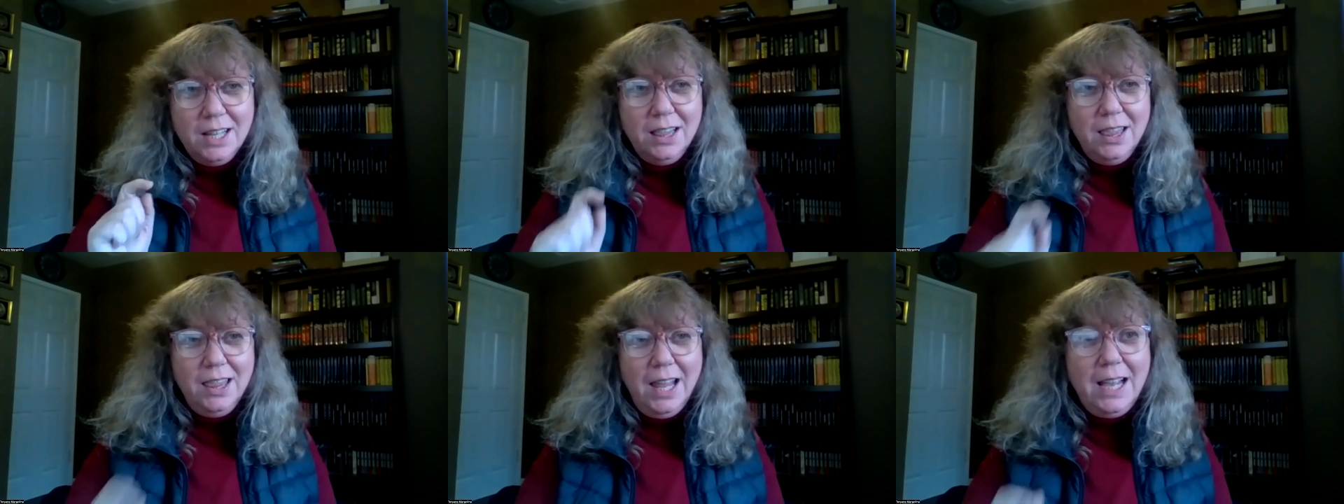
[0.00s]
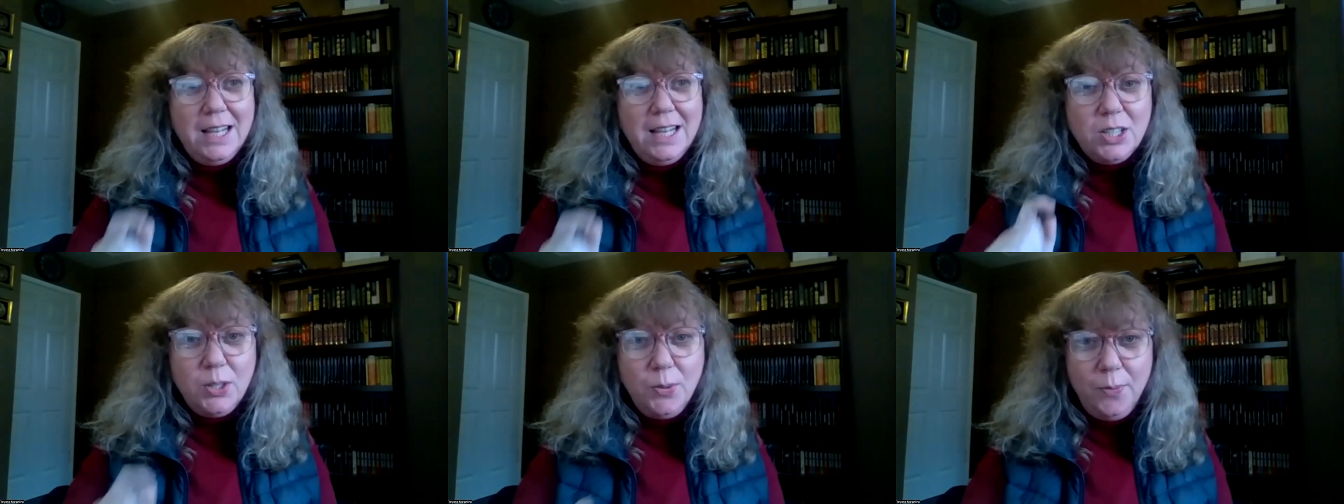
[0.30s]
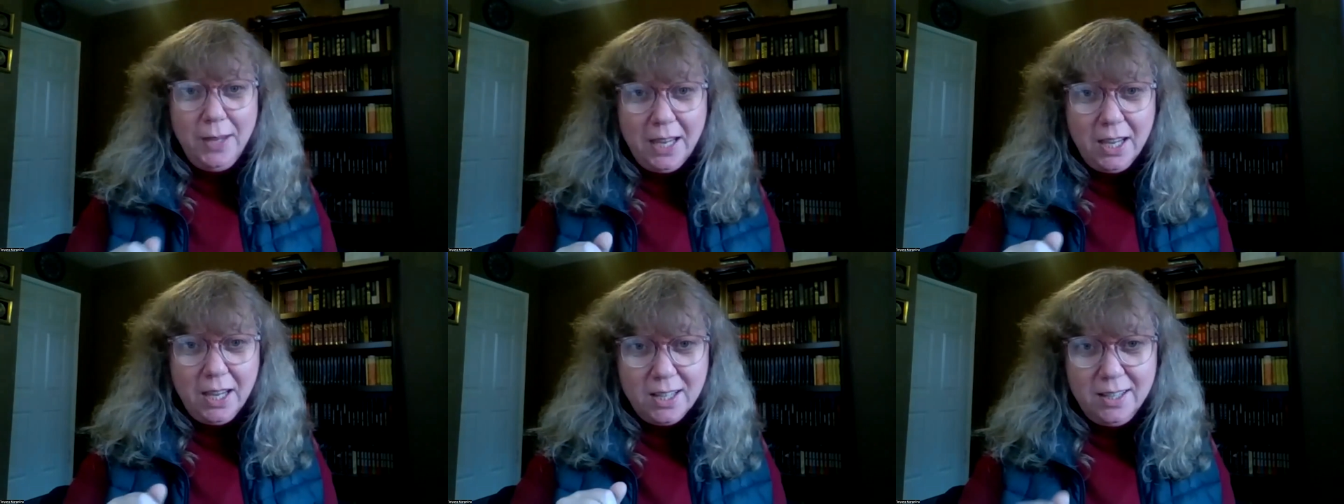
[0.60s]
Last
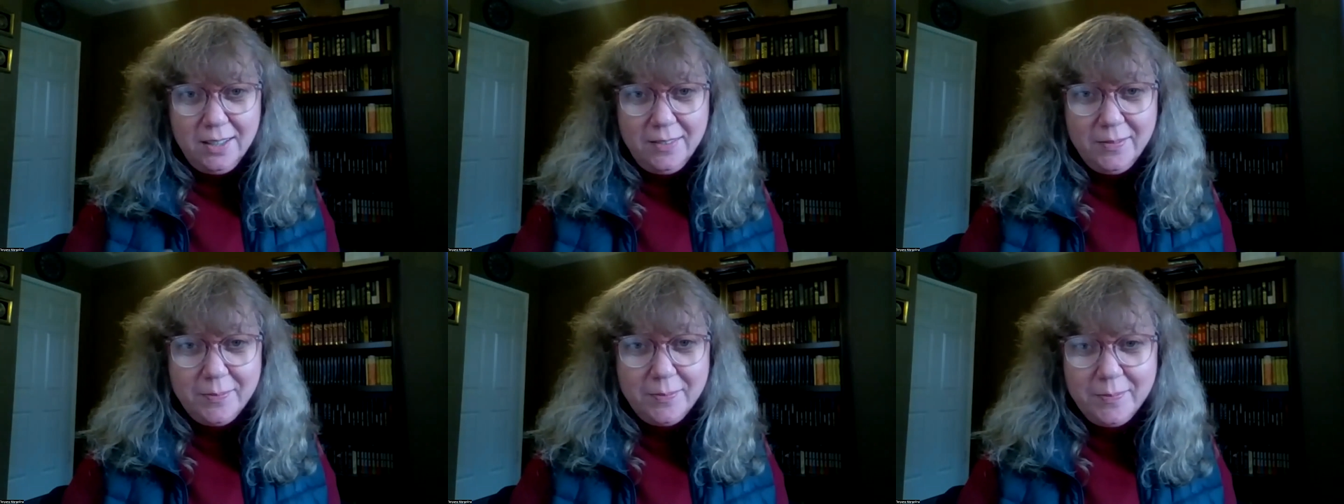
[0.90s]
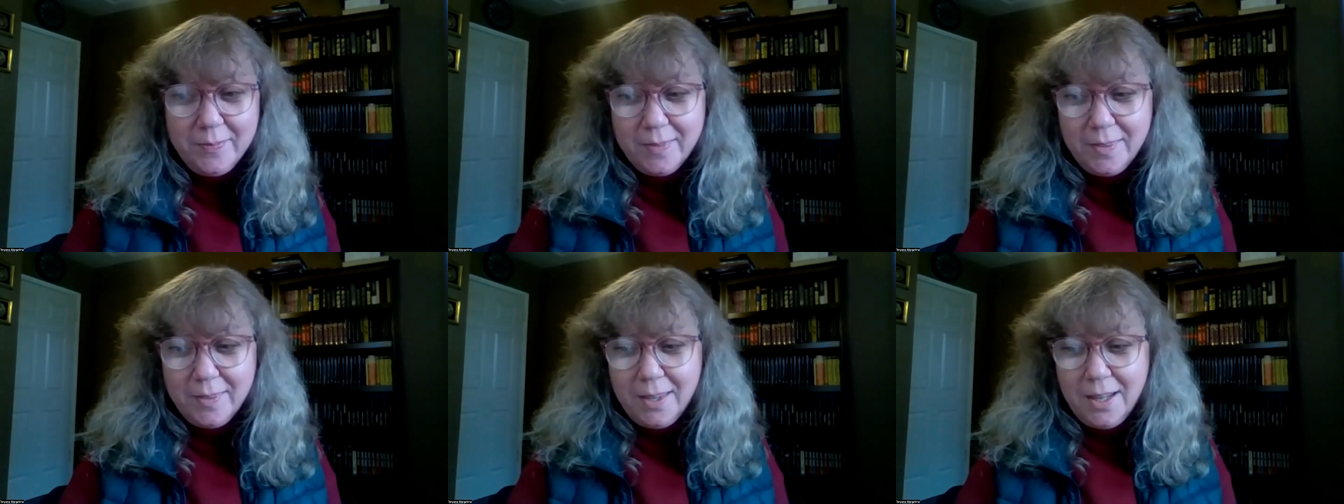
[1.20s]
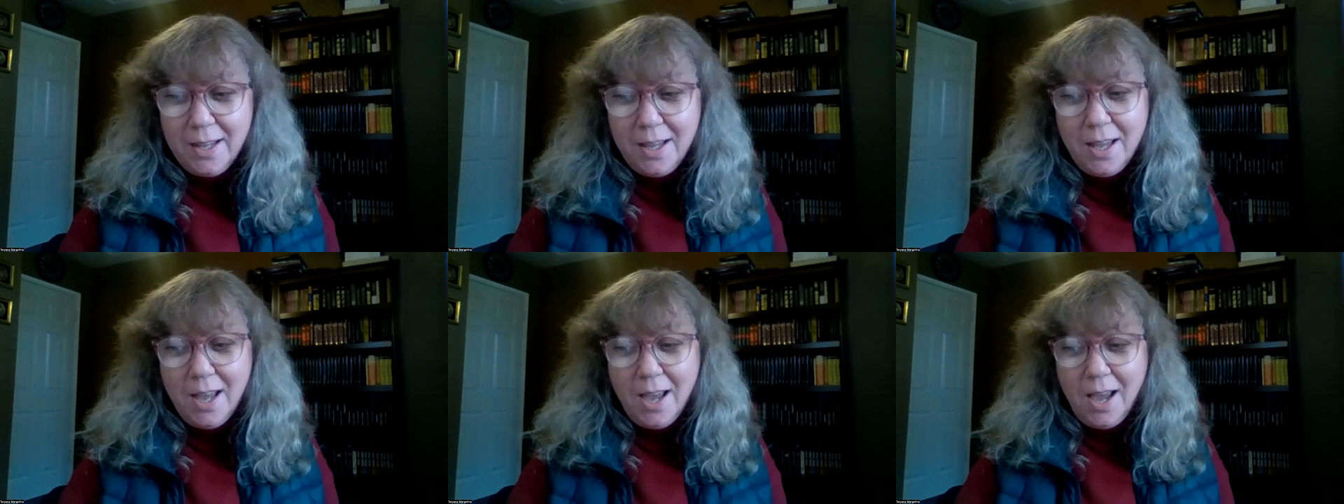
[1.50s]
week,
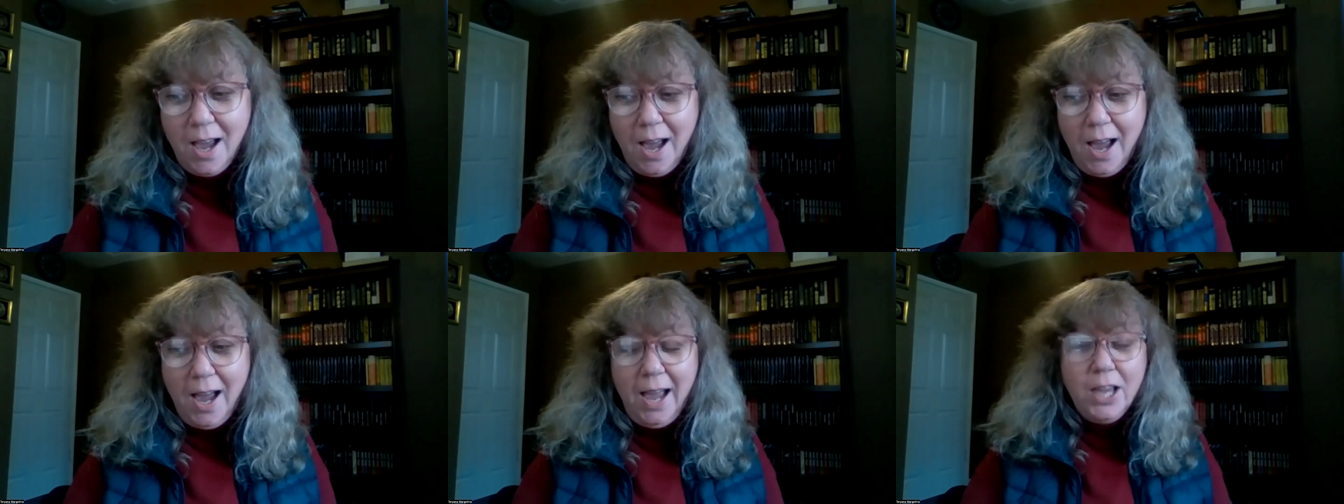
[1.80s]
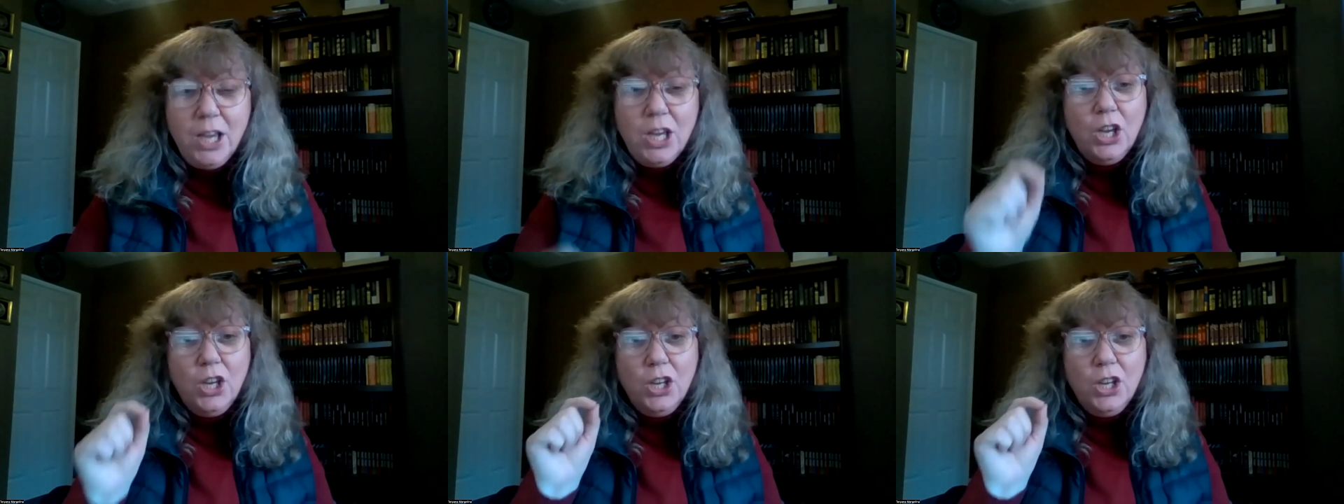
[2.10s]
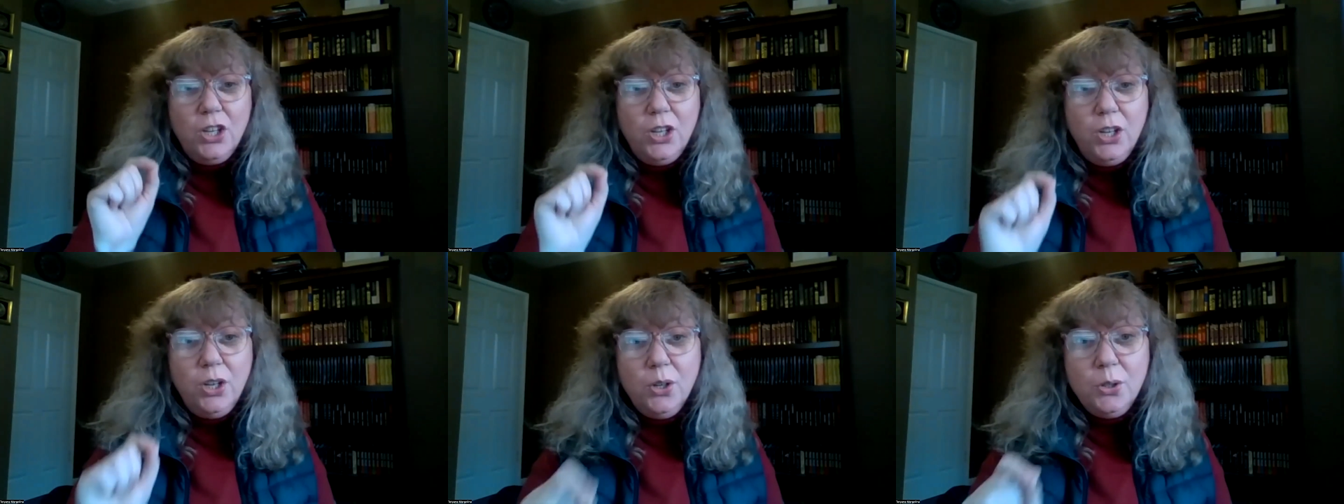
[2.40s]
I
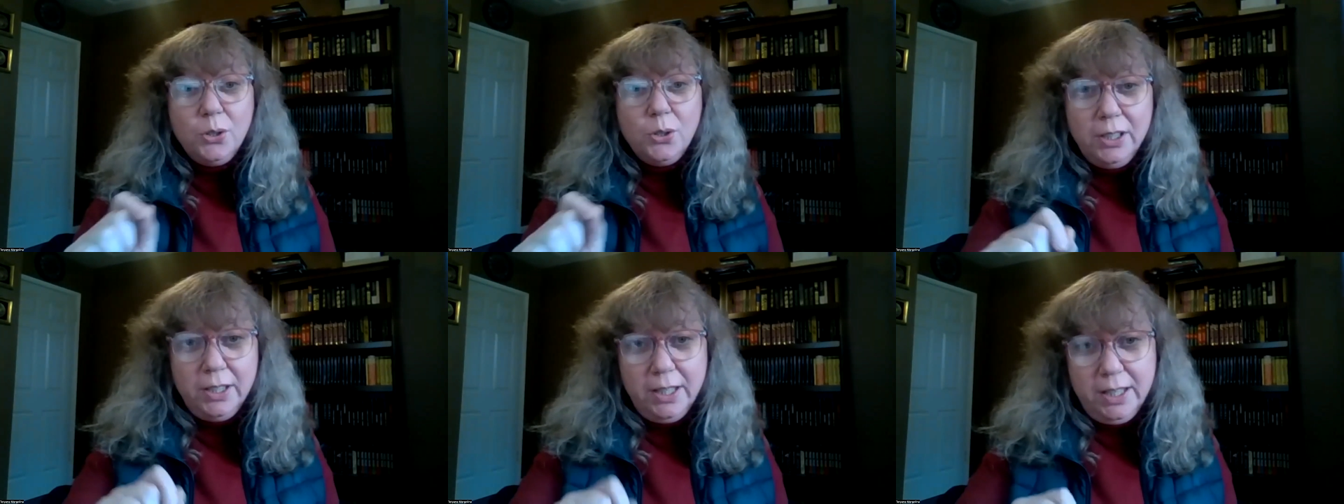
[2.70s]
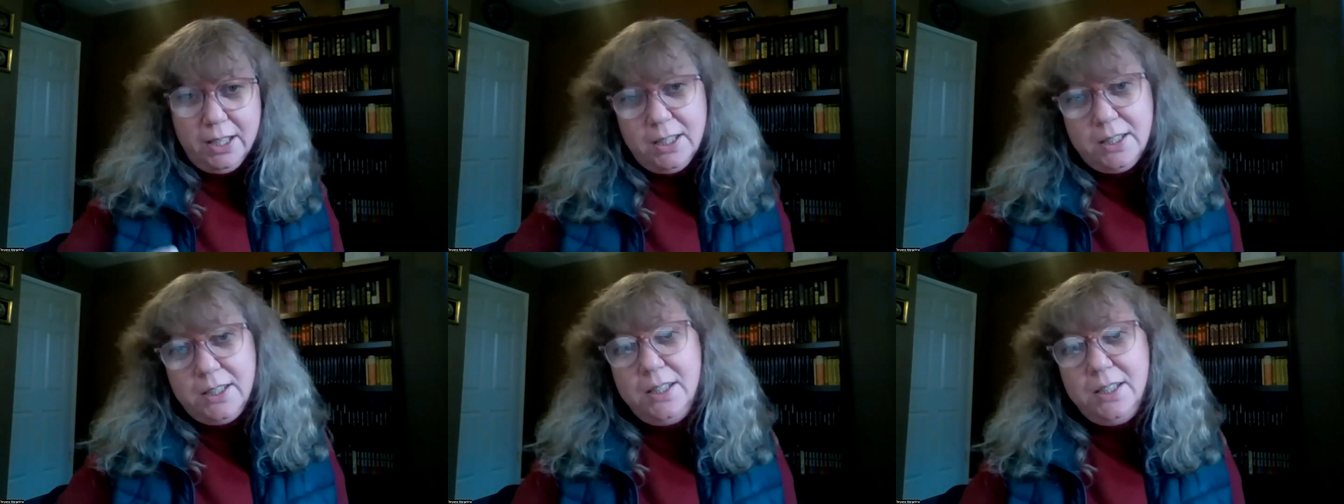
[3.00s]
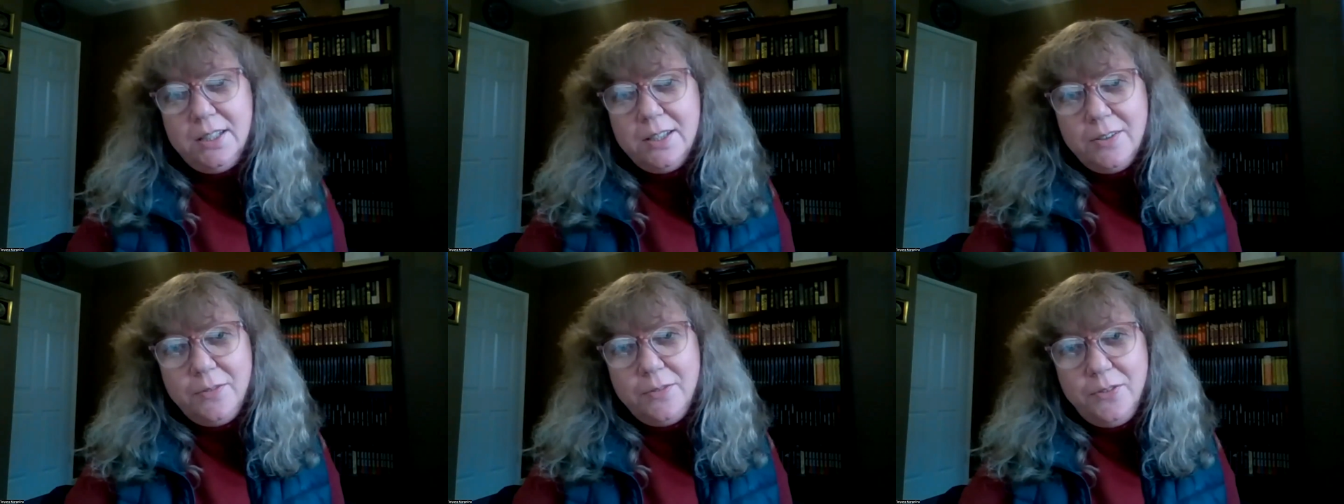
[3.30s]
used
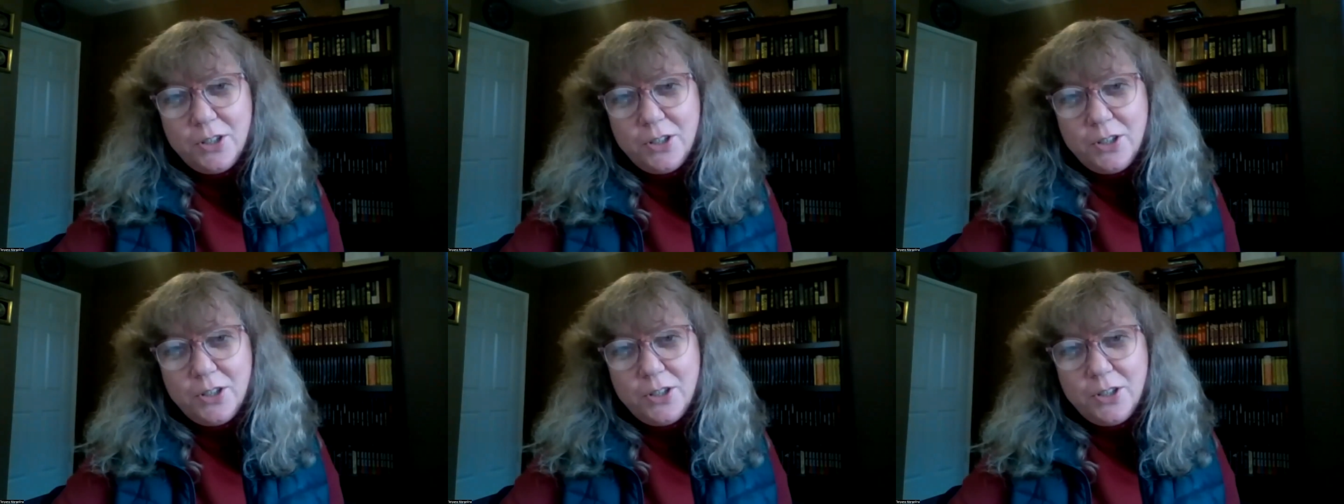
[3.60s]
it